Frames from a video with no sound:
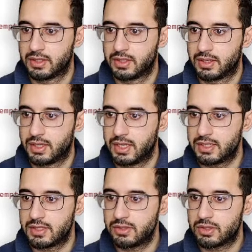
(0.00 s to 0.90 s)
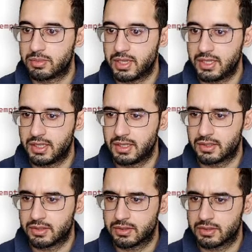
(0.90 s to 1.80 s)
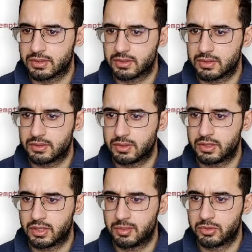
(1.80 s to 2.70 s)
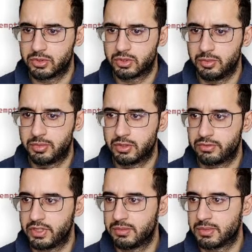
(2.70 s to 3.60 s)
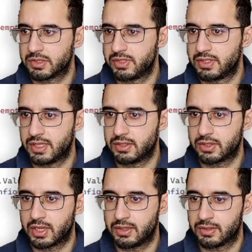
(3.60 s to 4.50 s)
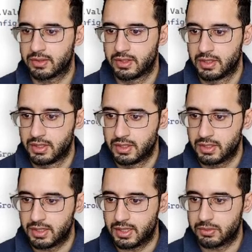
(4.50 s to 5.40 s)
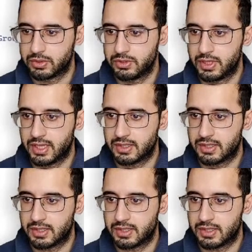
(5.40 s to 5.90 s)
It's still complaining here. Non-nullable kube config must be set. Okay, yeah, we'll do that.